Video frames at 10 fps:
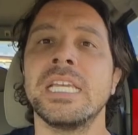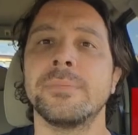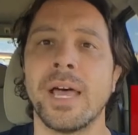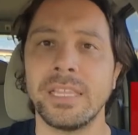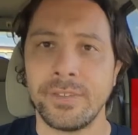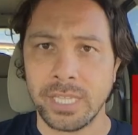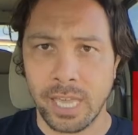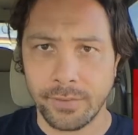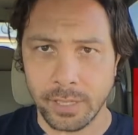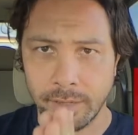It's about living
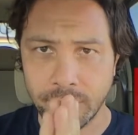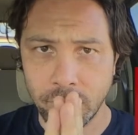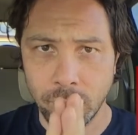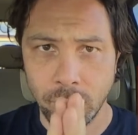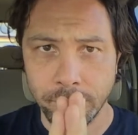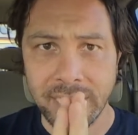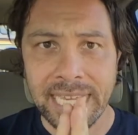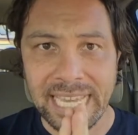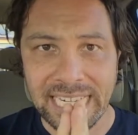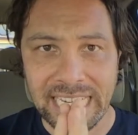life on life's terms
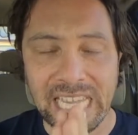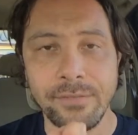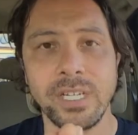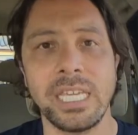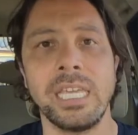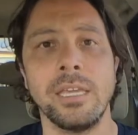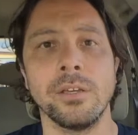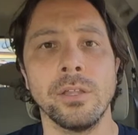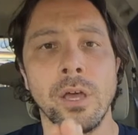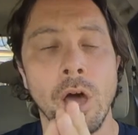in an even
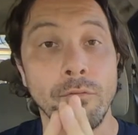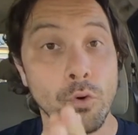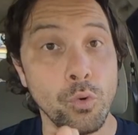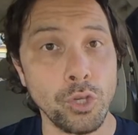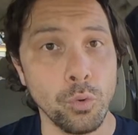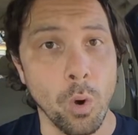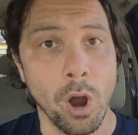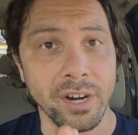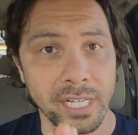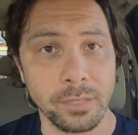keel of who you
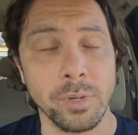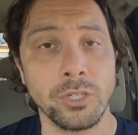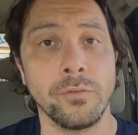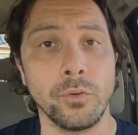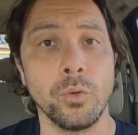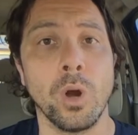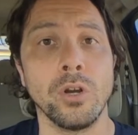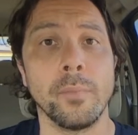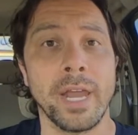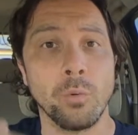are and an expression of who you
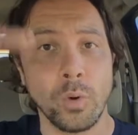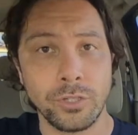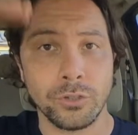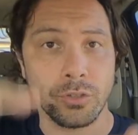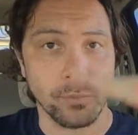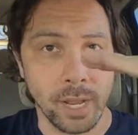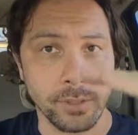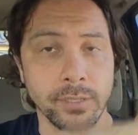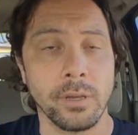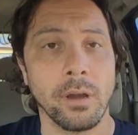are no matter what your
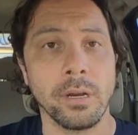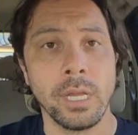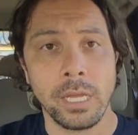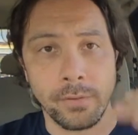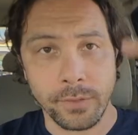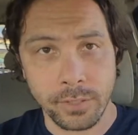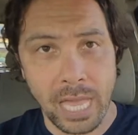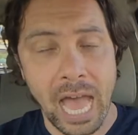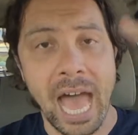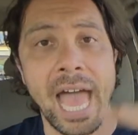surroundings are. If there's a
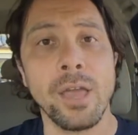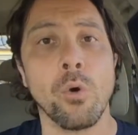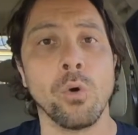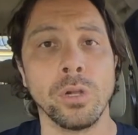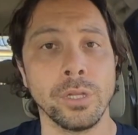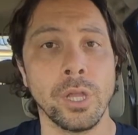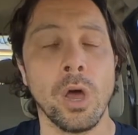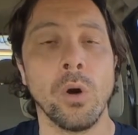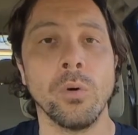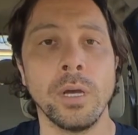high or a
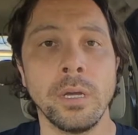low,